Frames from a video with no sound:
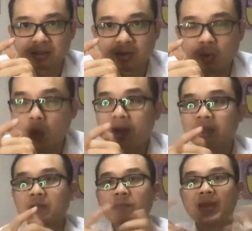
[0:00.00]
What
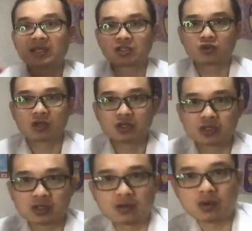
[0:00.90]
are the best
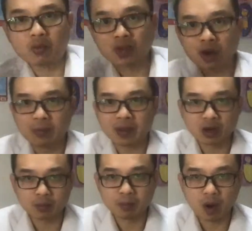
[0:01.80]
strategy? Well, we're talking
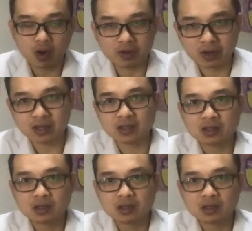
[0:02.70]
about a point, right?